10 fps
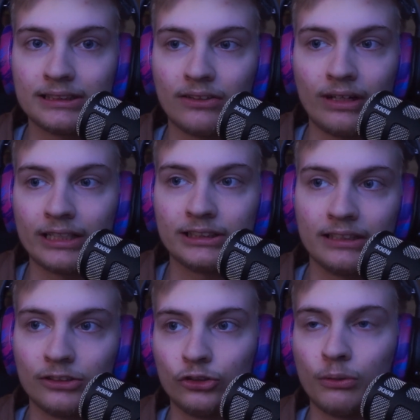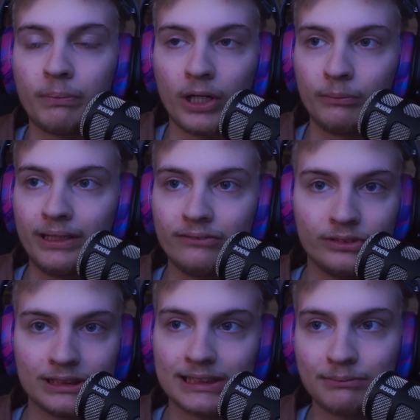I don't actually have to do the permit for
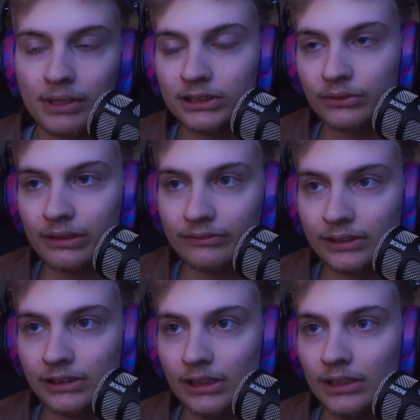six months or whatever.